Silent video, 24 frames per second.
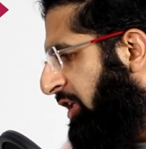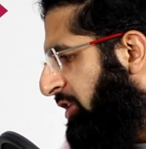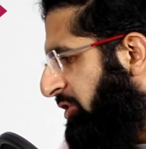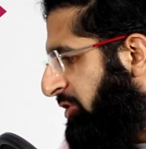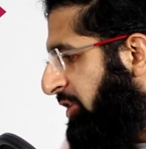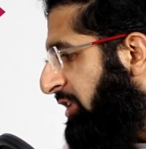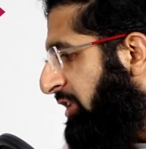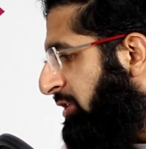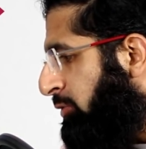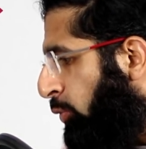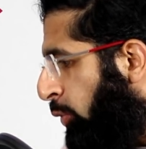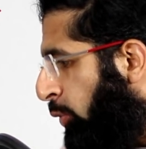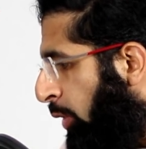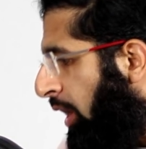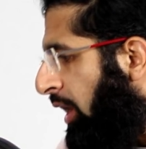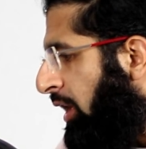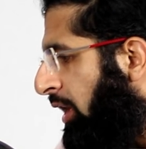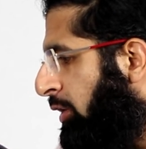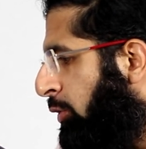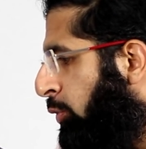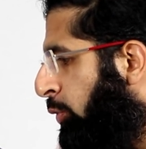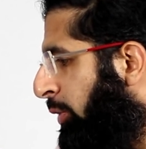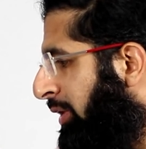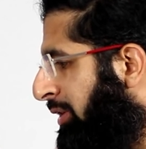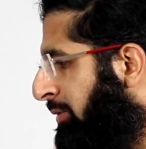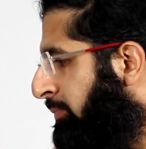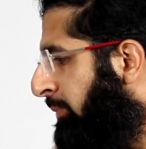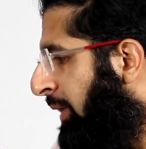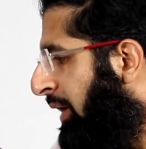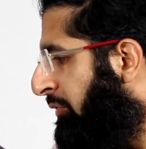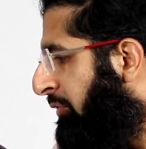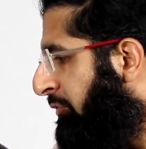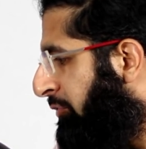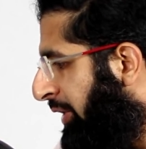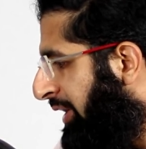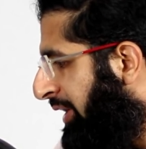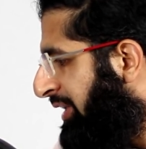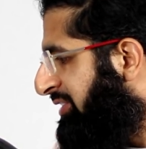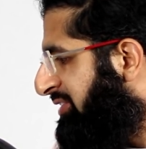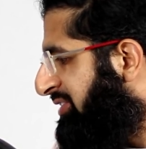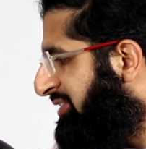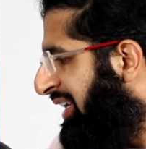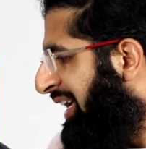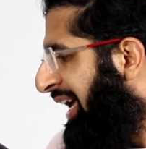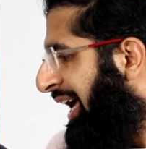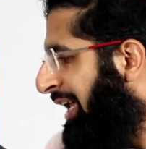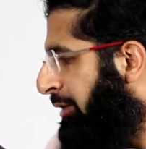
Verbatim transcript: Just work with my friends